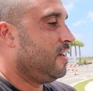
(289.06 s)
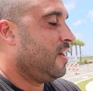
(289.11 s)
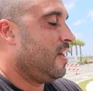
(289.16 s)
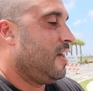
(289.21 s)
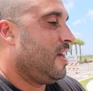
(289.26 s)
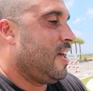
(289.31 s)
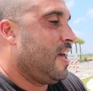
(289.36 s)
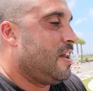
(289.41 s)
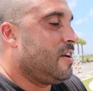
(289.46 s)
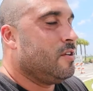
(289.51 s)

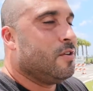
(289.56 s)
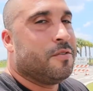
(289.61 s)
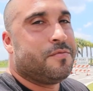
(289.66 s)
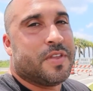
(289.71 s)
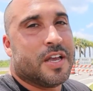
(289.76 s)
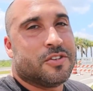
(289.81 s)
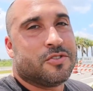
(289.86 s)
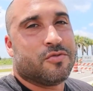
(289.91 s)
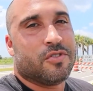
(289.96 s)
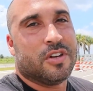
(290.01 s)
I don't know if
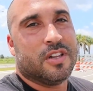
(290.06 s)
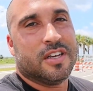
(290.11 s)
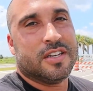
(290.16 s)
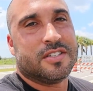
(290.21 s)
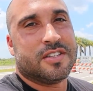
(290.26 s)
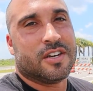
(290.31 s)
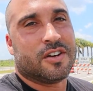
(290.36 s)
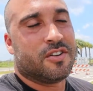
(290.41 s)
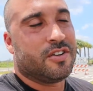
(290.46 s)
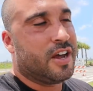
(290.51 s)
that's
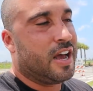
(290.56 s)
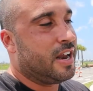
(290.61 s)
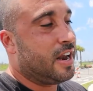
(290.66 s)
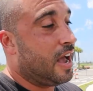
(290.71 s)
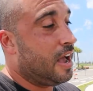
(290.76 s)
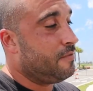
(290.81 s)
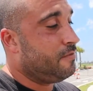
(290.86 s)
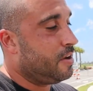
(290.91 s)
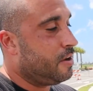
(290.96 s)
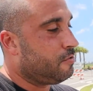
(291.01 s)
realistic or not.
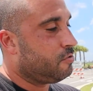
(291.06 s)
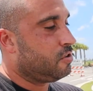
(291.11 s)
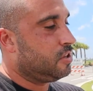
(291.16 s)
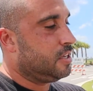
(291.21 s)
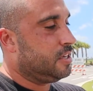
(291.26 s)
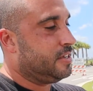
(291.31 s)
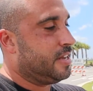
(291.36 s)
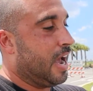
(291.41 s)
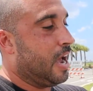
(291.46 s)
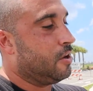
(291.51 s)
I've never
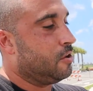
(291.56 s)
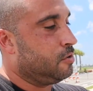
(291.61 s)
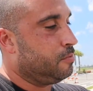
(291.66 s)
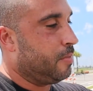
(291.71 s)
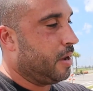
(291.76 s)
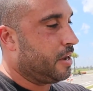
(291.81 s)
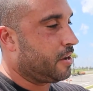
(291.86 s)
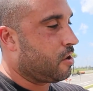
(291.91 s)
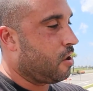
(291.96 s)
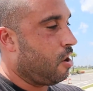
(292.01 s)
really dynoed
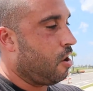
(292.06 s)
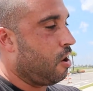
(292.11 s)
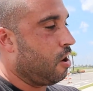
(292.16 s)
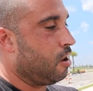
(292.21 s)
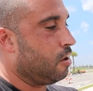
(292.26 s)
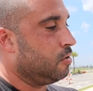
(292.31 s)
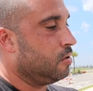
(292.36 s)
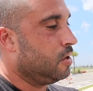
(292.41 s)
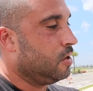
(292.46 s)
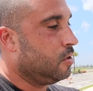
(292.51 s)
my
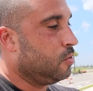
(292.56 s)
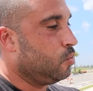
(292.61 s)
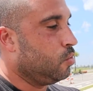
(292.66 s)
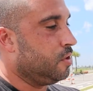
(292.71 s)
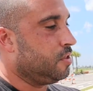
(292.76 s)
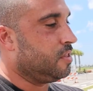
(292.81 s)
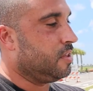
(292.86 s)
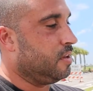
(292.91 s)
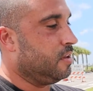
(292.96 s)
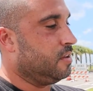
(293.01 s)
car
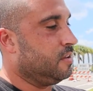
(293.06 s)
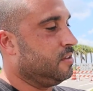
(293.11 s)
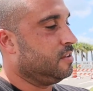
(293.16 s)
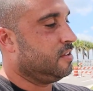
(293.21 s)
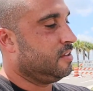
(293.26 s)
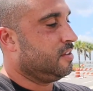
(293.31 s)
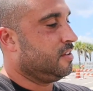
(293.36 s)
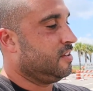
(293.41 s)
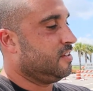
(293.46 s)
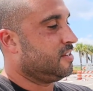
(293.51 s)
with the
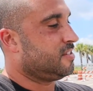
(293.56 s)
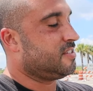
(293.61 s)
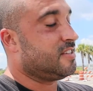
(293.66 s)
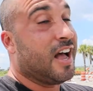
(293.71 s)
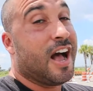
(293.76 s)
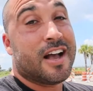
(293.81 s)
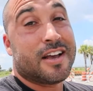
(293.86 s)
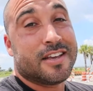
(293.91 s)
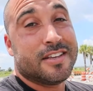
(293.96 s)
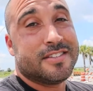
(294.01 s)

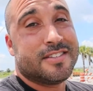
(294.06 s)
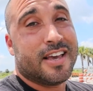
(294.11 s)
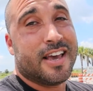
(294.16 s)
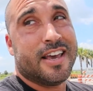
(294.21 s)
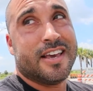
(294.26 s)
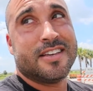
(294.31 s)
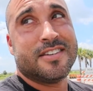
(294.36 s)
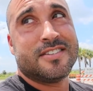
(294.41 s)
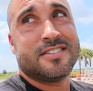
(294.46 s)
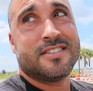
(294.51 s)
stock
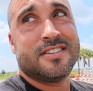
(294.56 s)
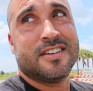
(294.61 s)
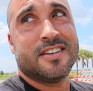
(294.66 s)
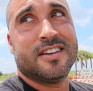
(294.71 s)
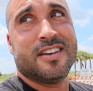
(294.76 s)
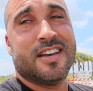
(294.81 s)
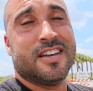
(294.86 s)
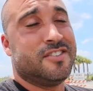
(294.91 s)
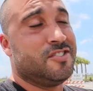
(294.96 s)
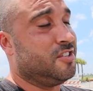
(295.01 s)
intakes
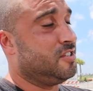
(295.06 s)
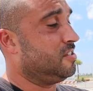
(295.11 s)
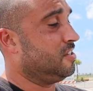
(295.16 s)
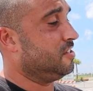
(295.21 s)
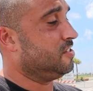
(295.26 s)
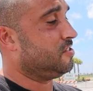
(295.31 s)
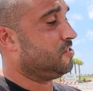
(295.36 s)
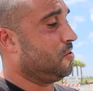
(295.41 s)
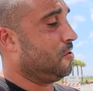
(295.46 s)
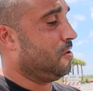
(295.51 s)
and just
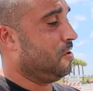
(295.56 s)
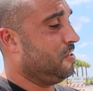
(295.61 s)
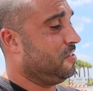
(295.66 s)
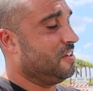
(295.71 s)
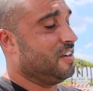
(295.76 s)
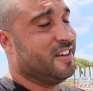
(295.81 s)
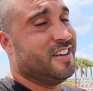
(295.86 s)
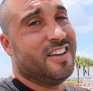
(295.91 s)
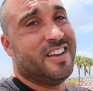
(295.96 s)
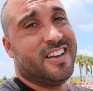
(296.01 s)
install
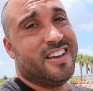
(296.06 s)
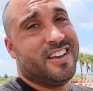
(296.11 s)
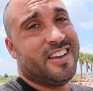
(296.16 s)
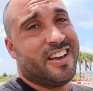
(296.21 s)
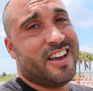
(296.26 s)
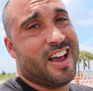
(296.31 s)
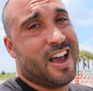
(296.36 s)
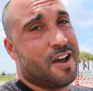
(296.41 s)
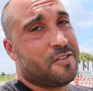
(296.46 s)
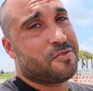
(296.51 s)
the
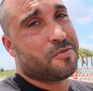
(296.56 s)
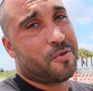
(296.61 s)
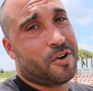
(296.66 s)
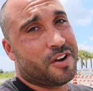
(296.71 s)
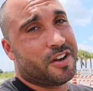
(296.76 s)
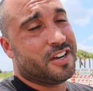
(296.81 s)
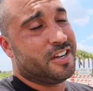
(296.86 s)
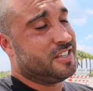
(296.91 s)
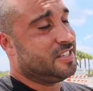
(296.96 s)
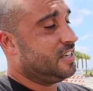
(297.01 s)

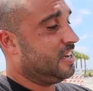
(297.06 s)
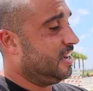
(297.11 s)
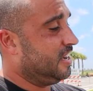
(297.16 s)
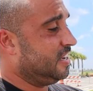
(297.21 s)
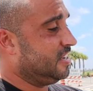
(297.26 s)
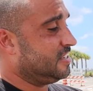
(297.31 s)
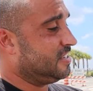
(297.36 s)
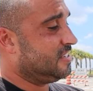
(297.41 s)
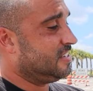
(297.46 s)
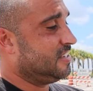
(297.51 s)
aftermarket
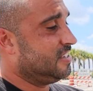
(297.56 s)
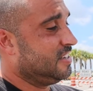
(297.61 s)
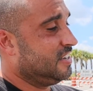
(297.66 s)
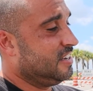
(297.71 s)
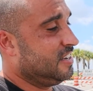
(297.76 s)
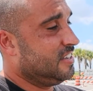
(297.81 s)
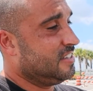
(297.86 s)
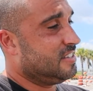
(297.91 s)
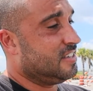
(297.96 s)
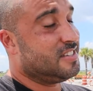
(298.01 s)
intakes
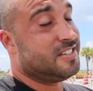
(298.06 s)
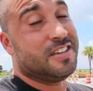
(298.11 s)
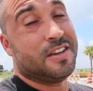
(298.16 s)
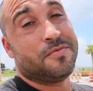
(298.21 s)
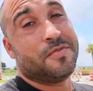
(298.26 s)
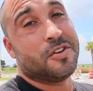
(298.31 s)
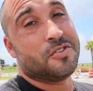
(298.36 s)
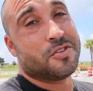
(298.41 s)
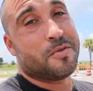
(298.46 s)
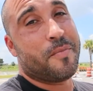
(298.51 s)
to see if
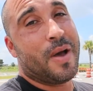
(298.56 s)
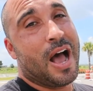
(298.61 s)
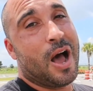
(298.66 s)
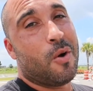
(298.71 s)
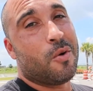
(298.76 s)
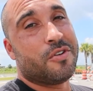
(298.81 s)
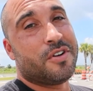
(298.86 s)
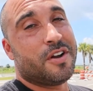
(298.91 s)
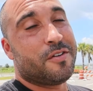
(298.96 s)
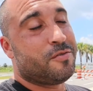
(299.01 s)
there's a
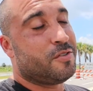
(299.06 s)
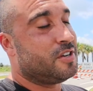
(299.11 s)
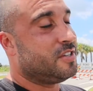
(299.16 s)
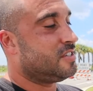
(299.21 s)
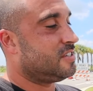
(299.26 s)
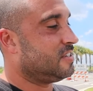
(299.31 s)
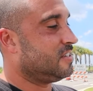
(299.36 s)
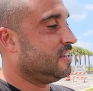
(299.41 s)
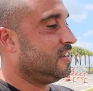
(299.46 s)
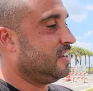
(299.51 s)
power
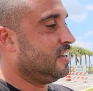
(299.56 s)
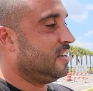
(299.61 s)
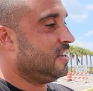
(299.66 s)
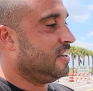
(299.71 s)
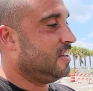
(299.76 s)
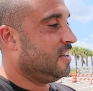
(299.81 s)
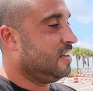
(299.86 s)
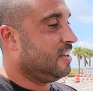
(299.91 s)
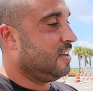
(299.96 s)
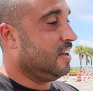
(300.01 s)
difference.
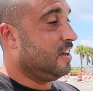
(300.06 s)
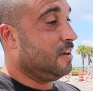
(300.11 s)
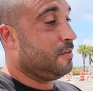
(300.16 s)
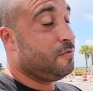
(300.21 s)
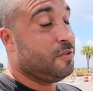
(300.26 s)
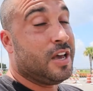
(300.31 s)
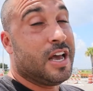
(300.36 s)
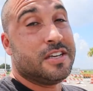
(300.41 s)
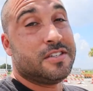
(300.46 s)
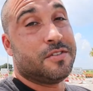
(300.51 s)
If
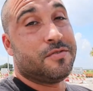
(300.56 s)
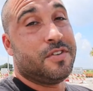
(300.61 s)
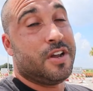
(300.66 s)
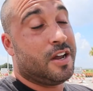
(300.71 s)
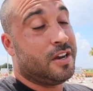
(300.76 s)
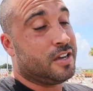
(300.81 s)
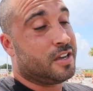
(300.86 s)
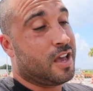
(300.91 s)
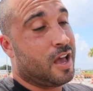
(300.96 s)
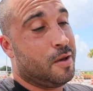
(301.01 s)
you guys have
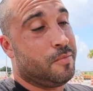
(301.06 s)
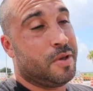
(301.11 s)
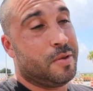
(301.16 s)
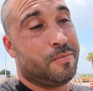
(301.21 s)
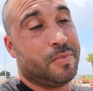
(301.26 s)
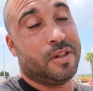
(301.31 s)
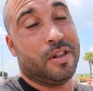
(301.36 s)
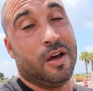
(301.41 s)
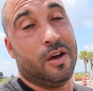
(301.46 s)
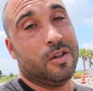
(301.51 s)
done it, comment
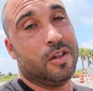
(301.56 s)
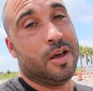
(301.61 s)
below.